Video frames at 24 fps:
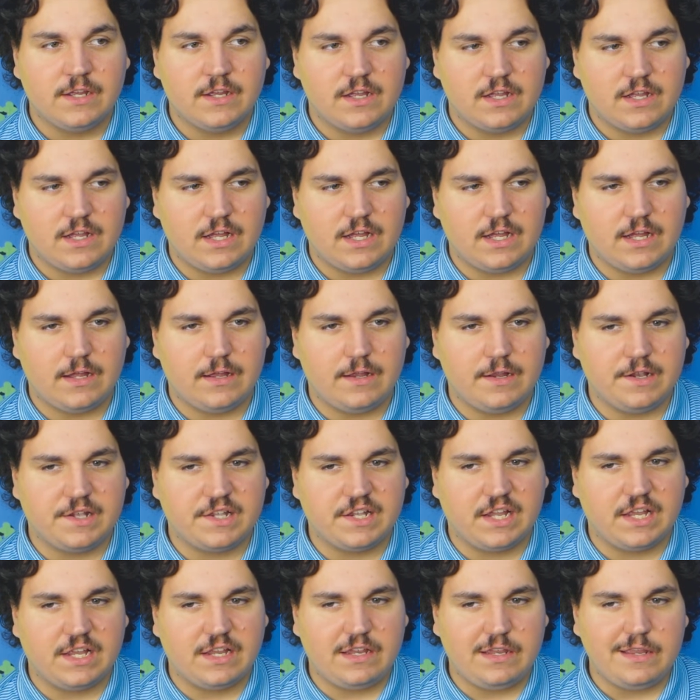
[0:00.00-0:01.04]
it's
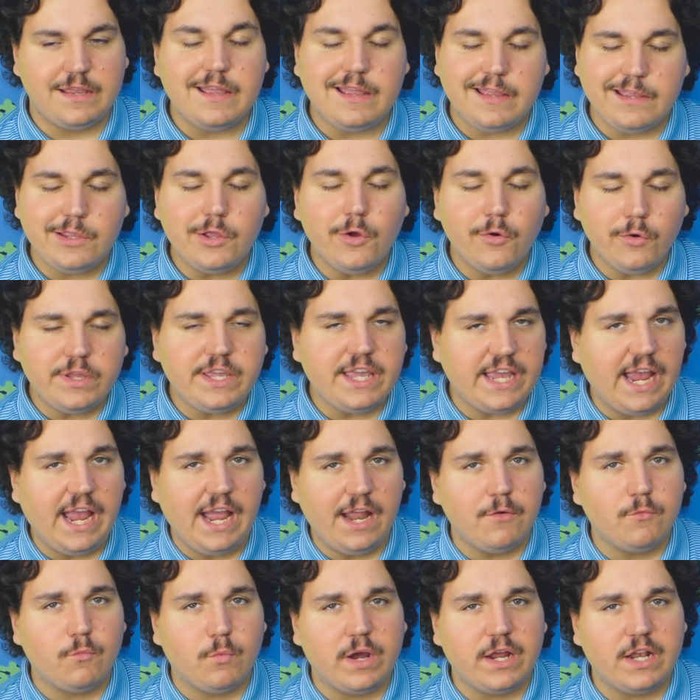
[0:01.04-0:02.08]
like, you
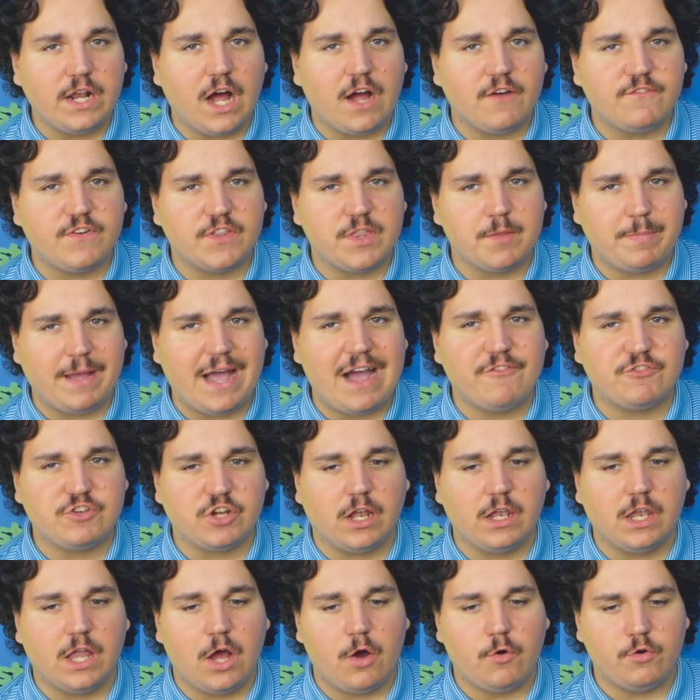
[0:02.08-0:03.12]
can win off of the BAFTA
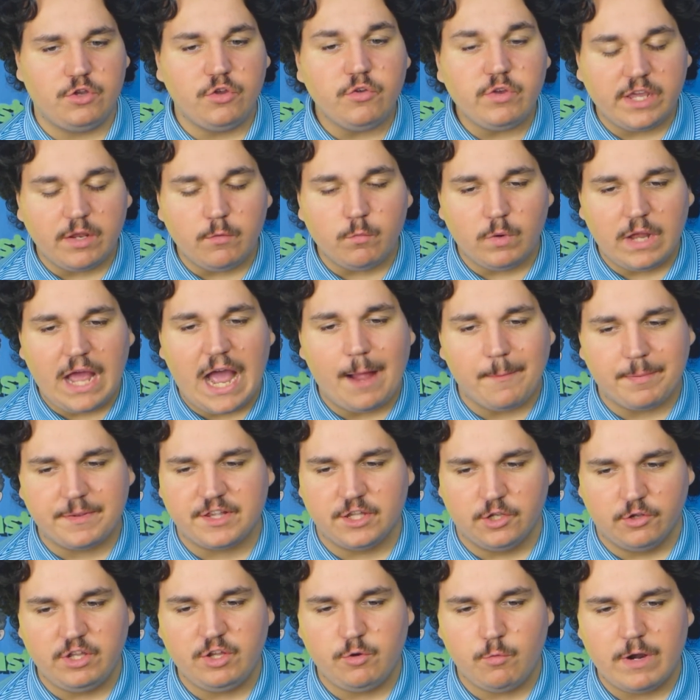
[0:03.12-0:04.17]
alone. You can
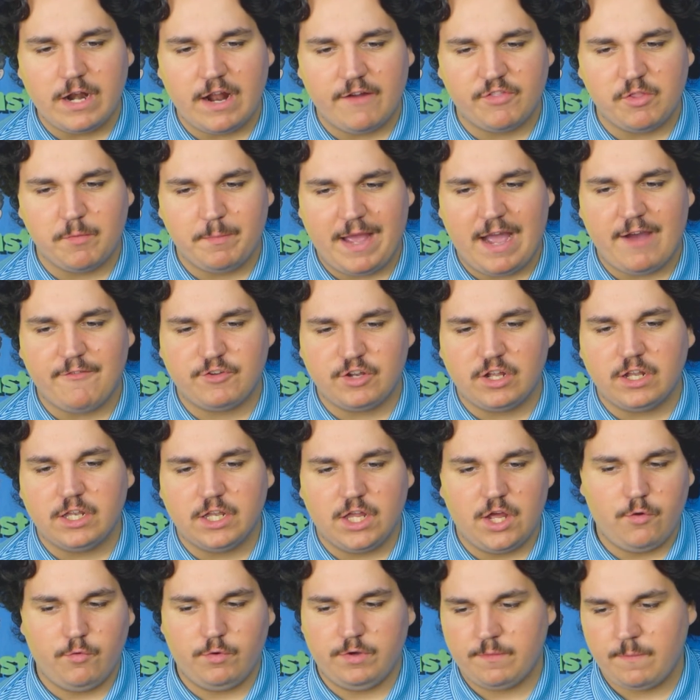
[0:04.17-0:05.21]
absolutely win off the BAFTA
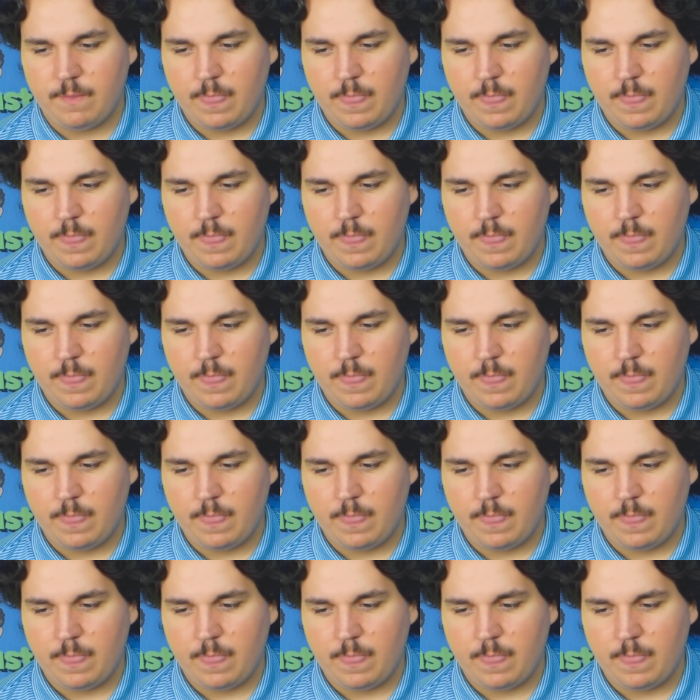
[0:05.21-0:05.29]
alone.